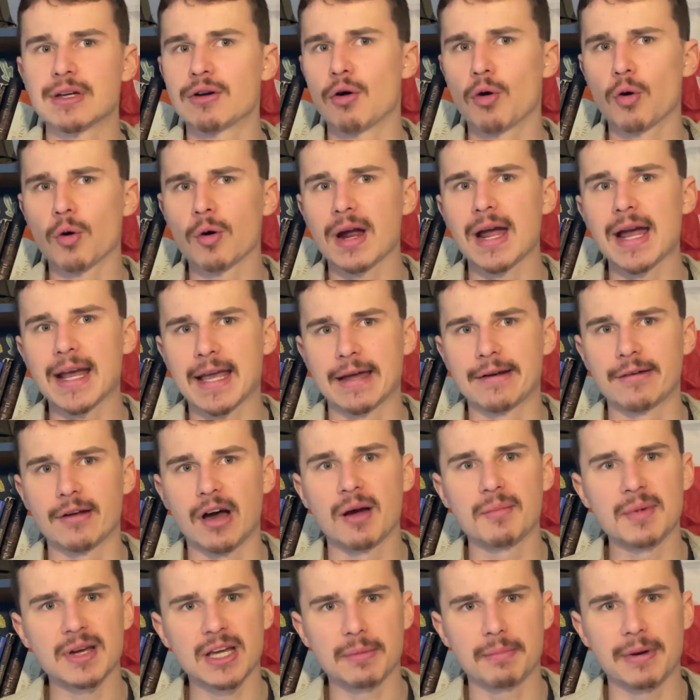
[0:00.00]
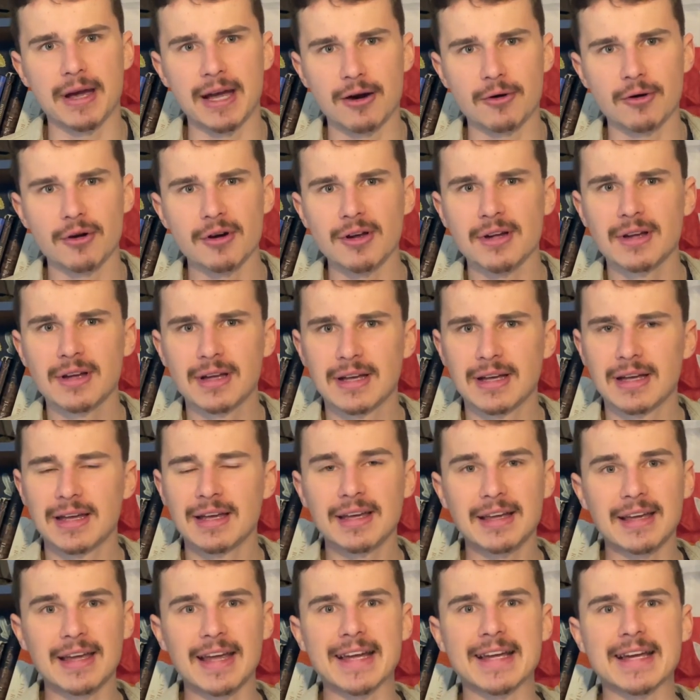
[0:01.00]
or economic power,
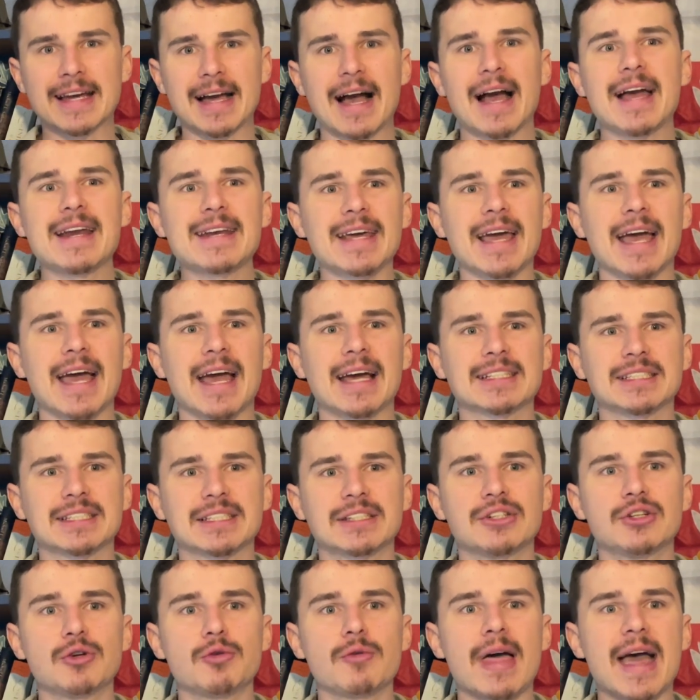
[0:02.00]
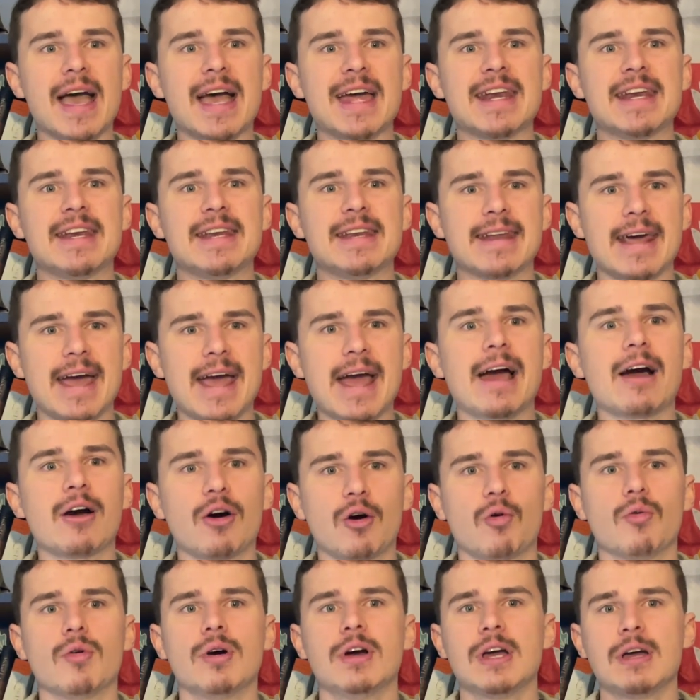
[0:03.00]
it kinda has to do that
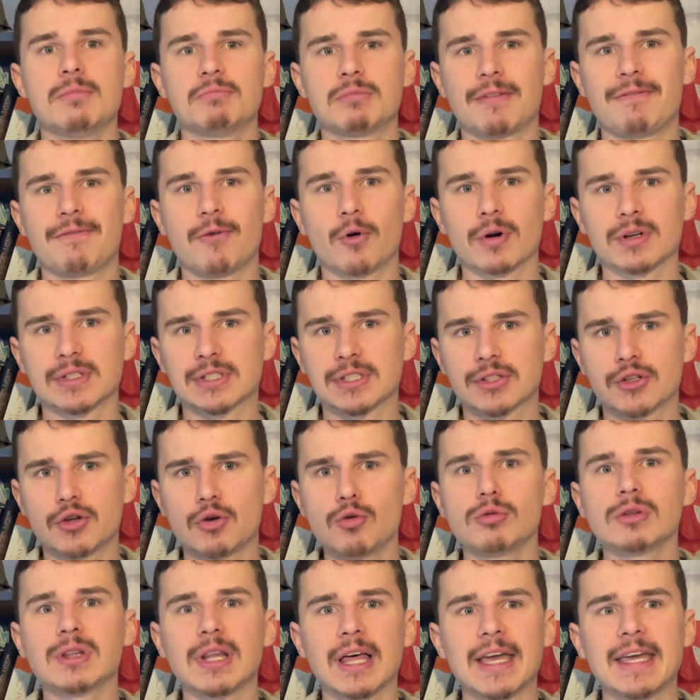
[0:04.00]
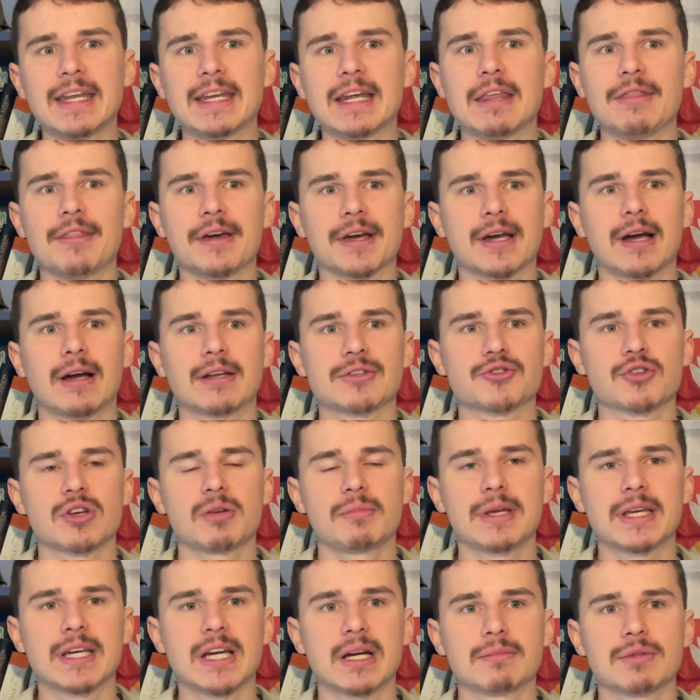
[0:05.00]
now before it's too late and the country
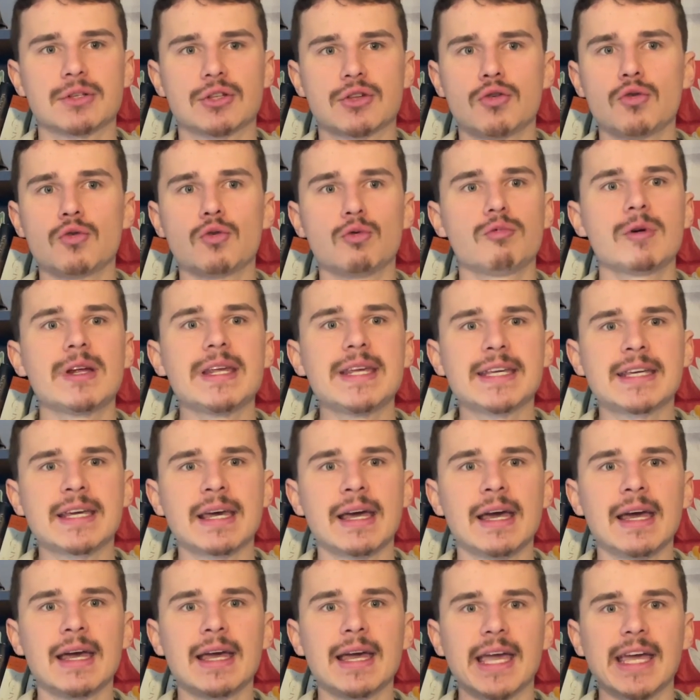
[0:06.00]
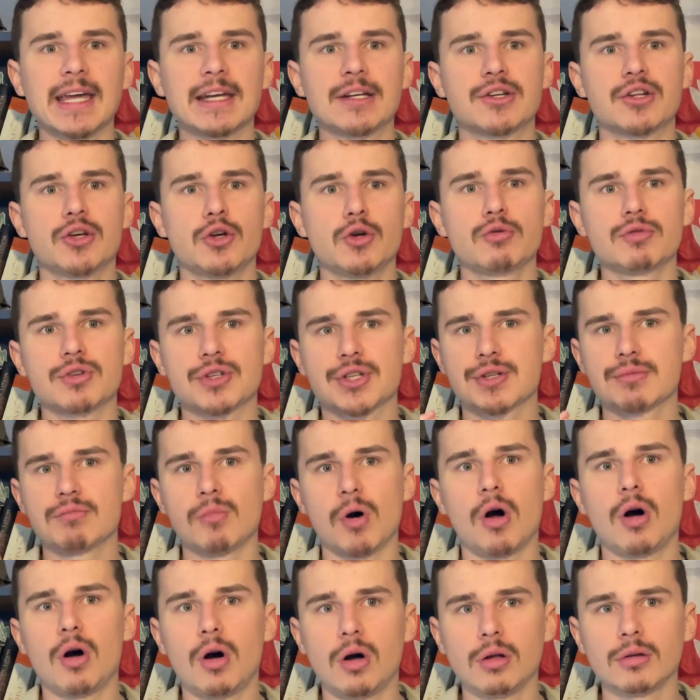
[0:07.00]
becomes too weak and too
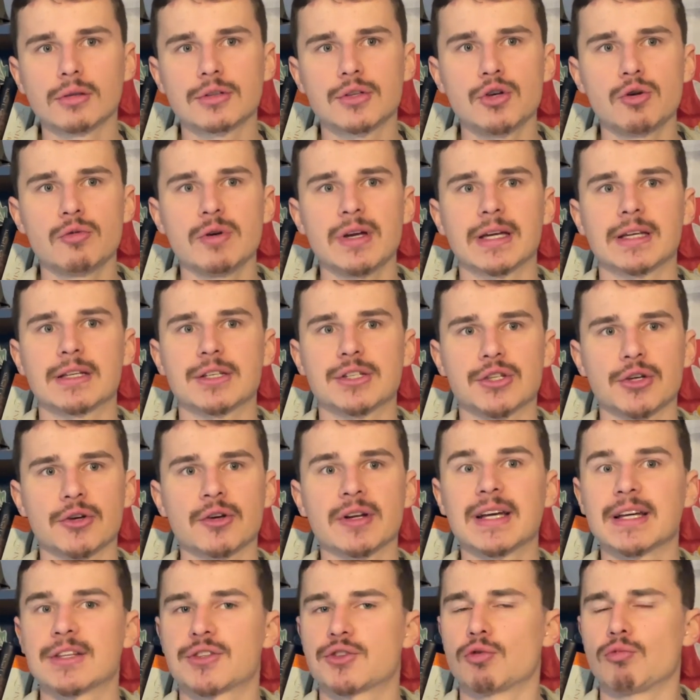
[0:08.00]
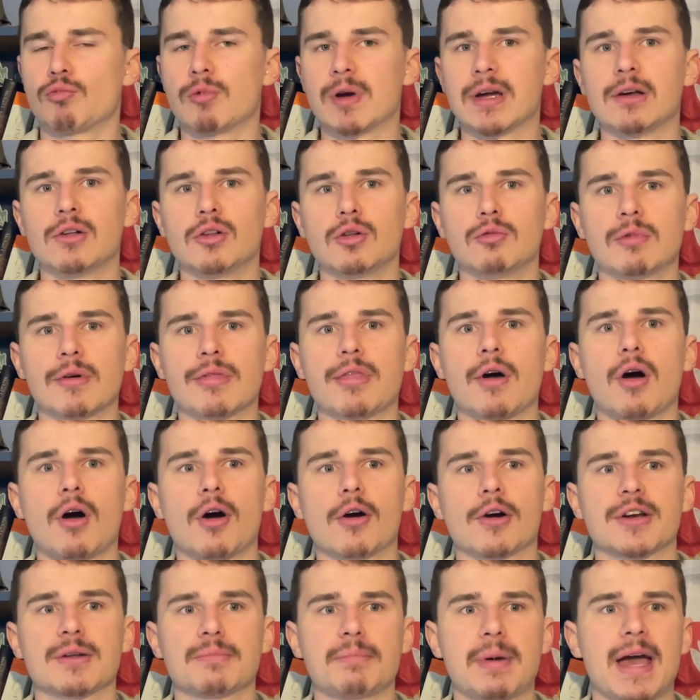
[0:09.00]
small to exert its will with
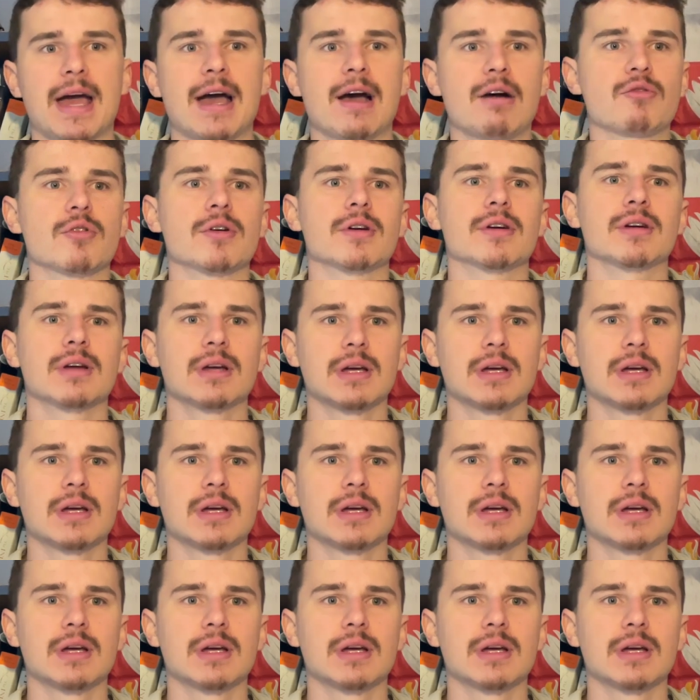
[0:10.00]
hard power.